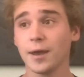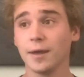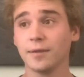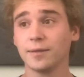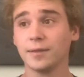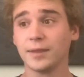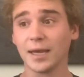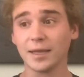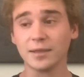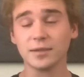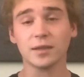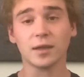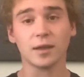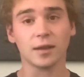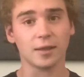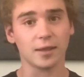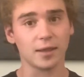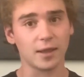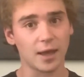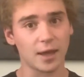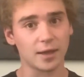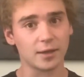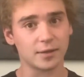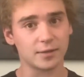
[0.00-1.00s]
that's a
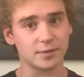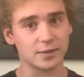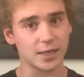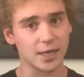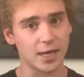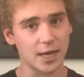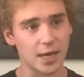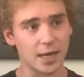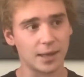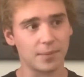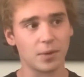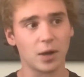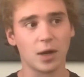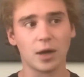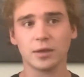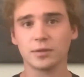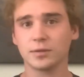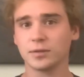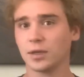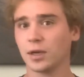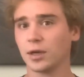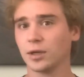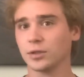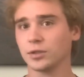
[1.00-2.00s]
lot of time. Odds
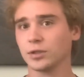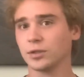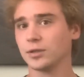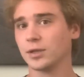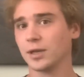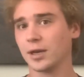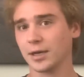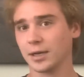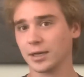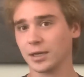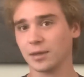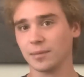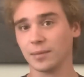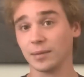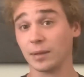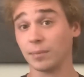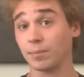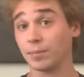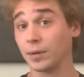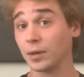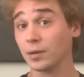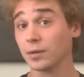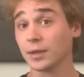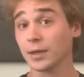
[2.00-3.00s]
are you're not going to be
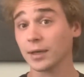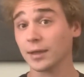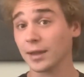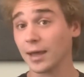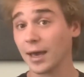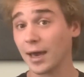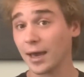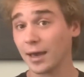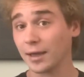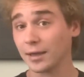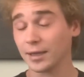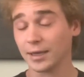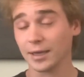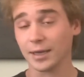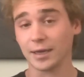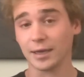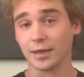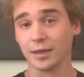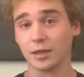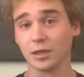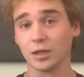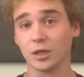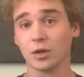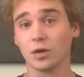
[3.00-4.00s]
building that
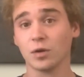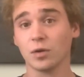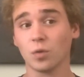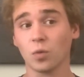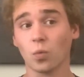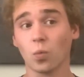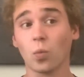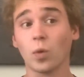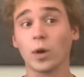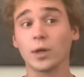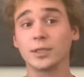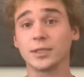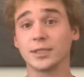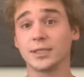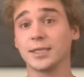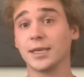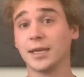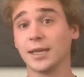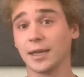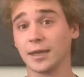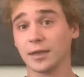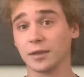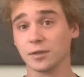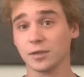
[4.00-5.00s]
in one
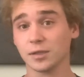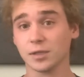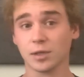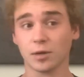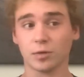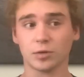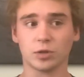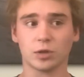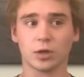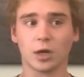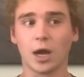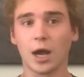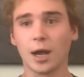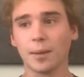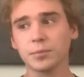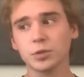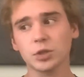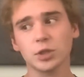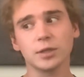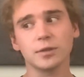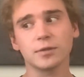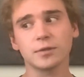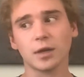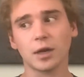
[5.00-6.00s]
sitting. So your
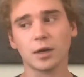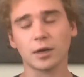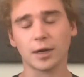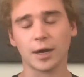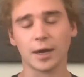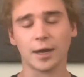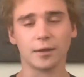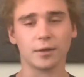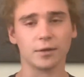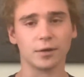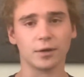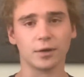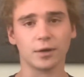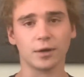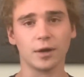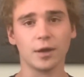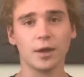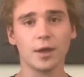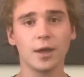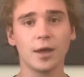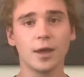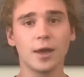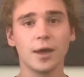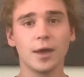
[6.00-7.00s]
options are either
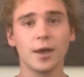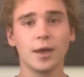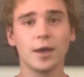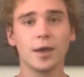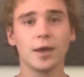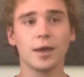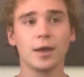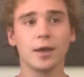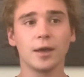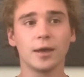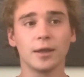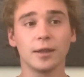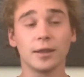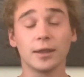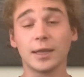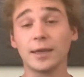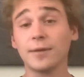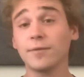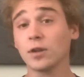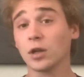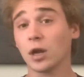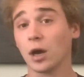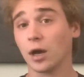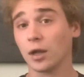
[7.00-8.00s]
leave
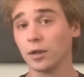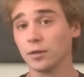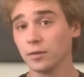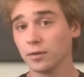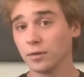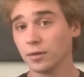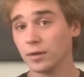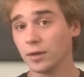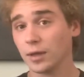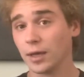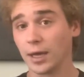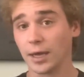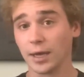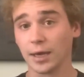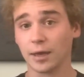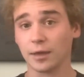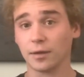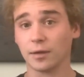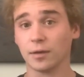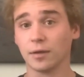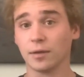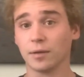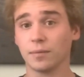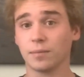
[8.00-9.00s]
it on
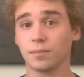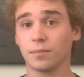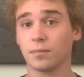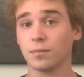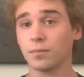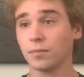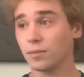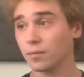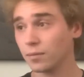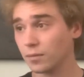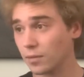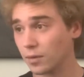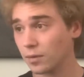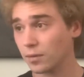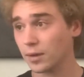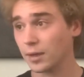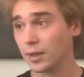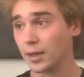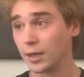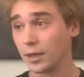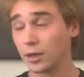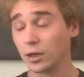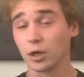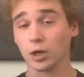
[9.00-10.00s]
and
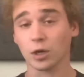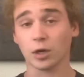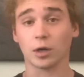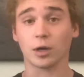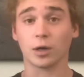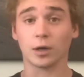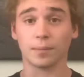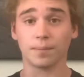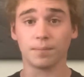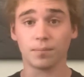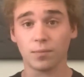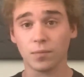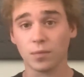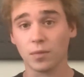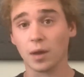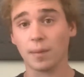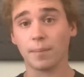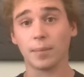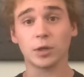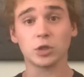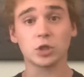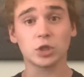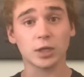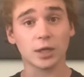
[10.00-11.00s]
incur a
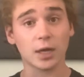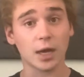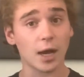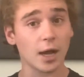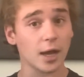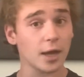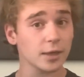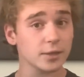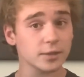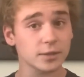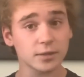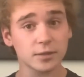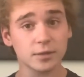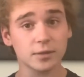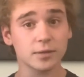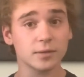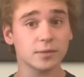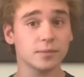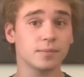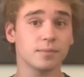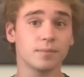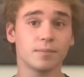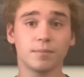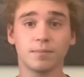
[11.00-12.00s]
bunch of costs,
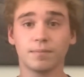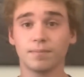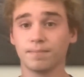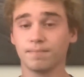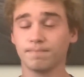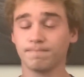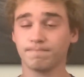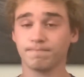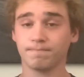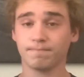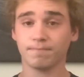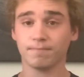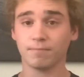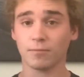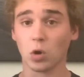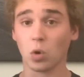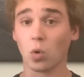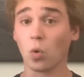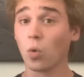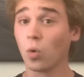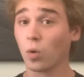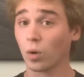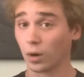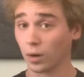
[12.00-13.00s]

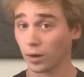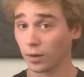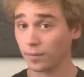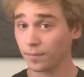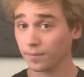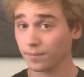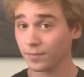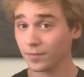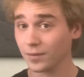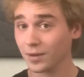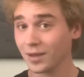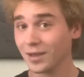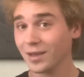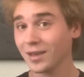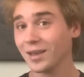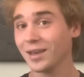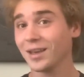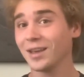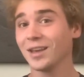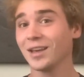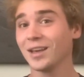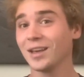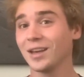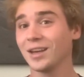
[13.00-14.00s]
or
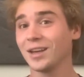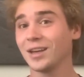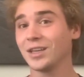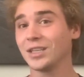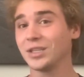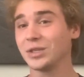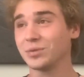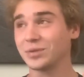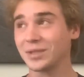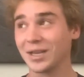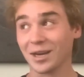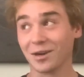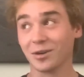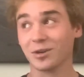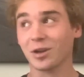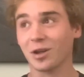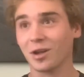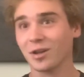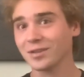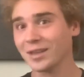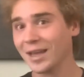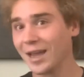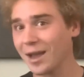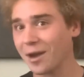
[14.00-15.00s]
you tear it
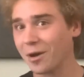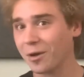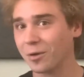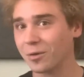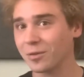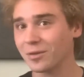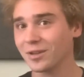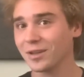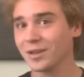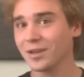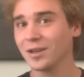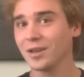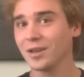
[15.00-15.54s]
all down